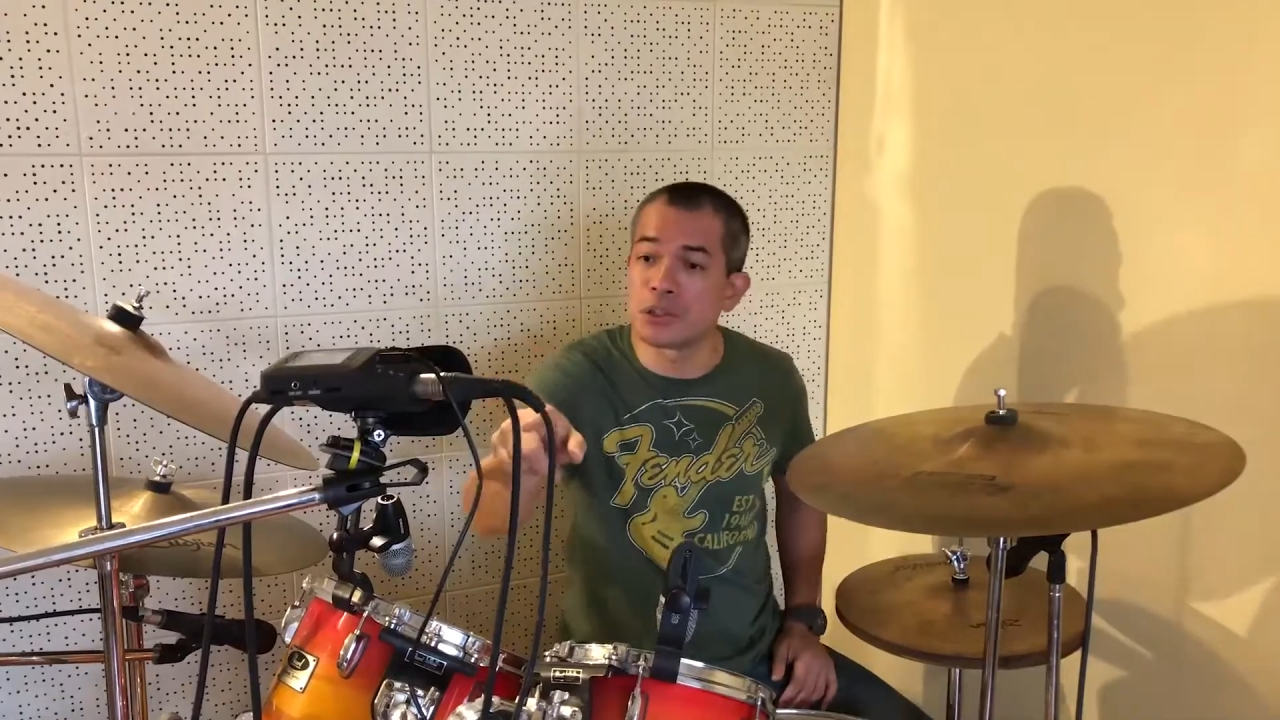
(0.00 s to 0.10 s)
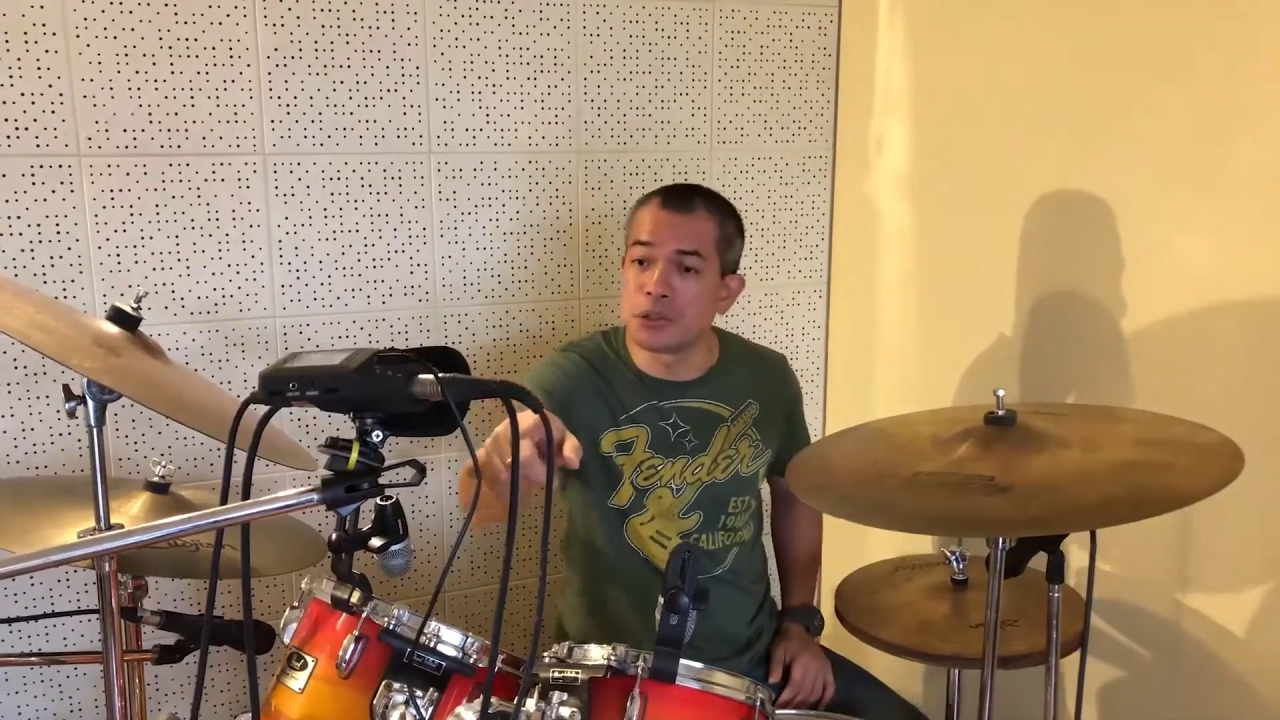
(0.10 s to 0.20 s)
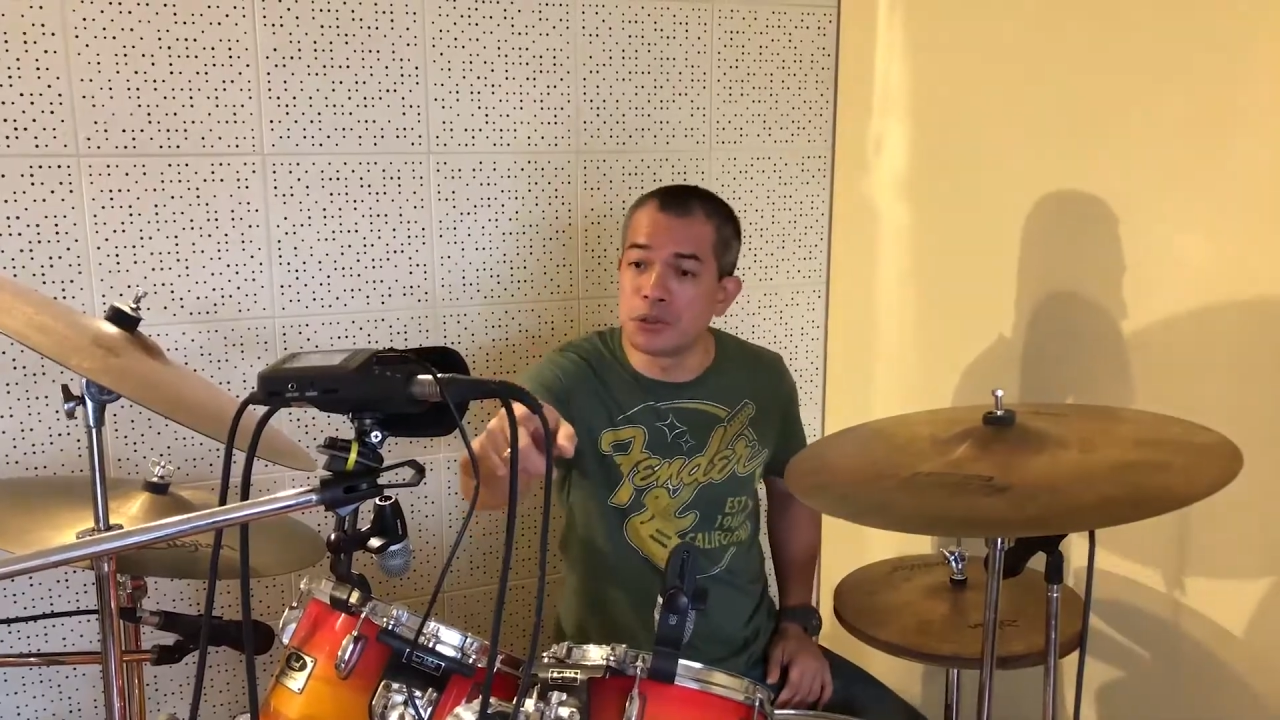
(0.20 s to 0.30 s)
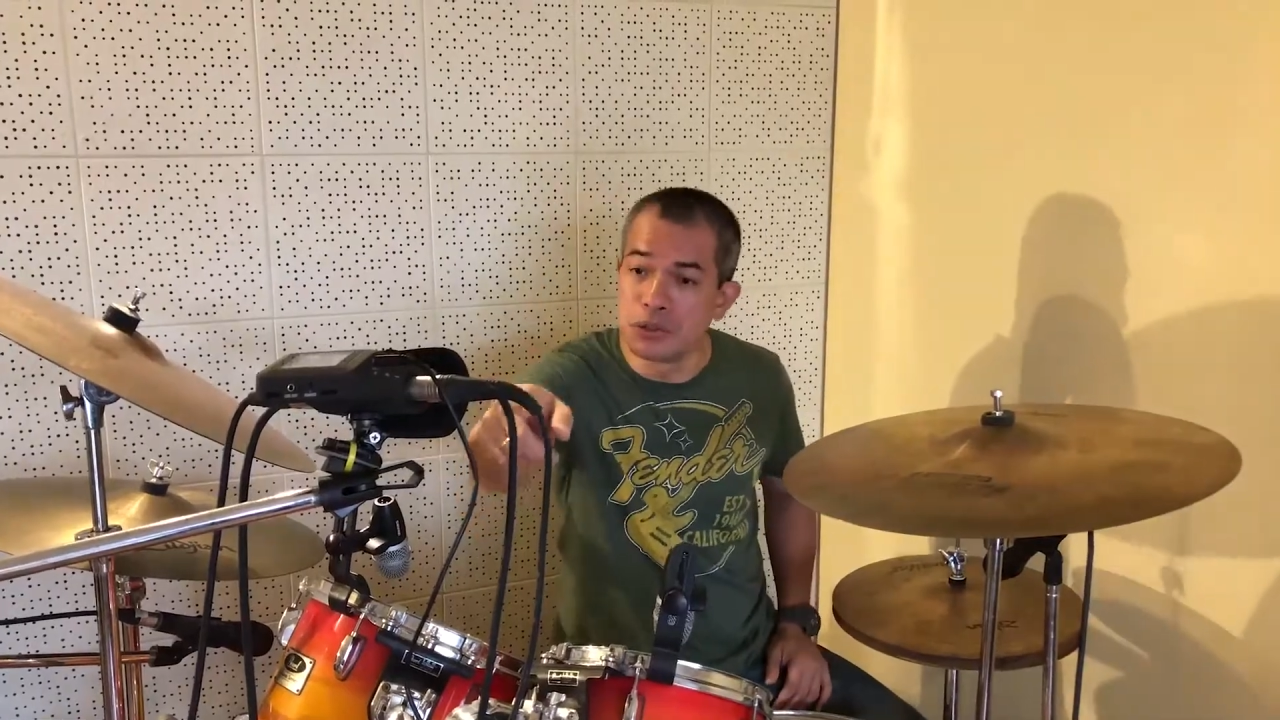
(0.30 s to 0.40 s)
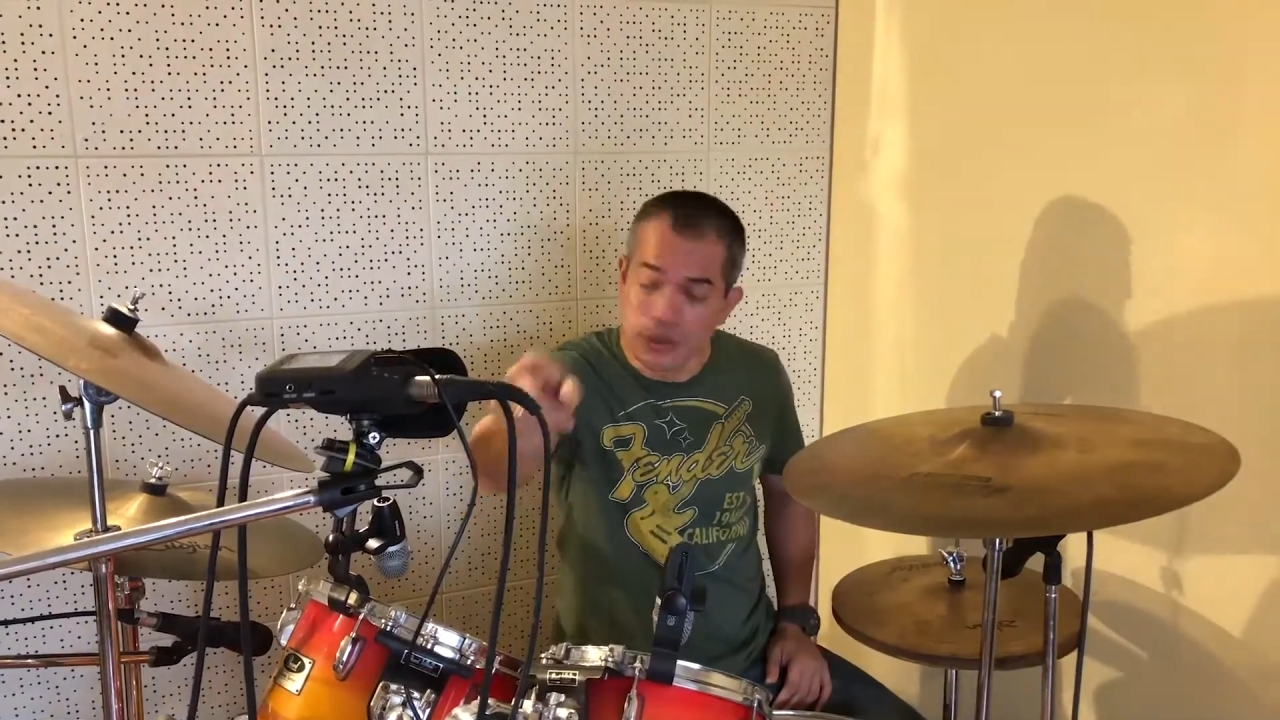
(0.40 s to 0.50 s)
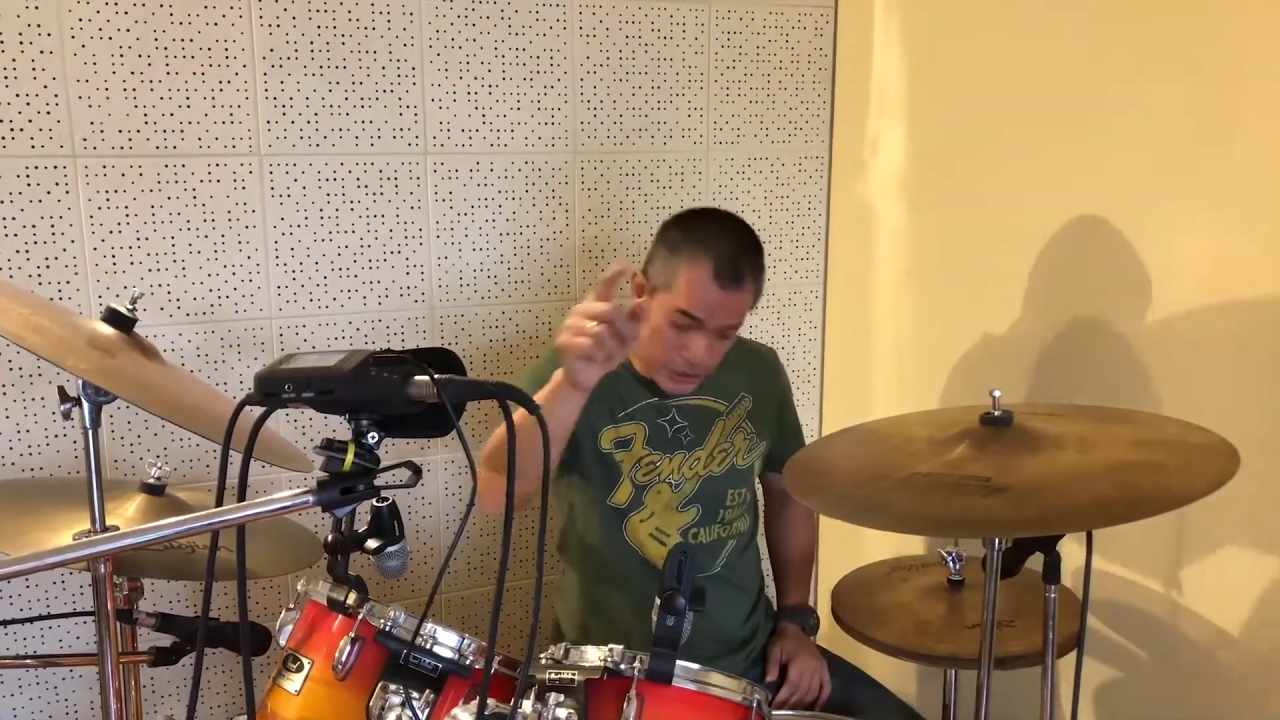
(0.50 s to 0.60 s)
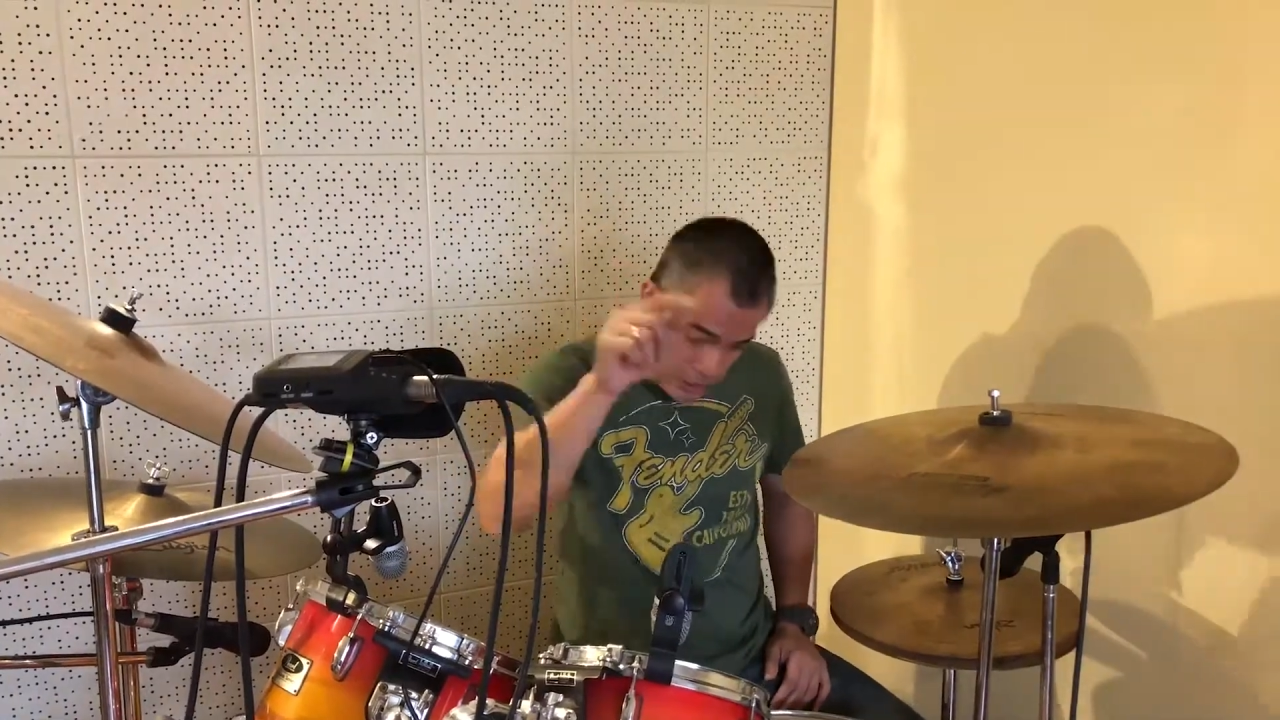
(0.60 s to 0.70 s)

to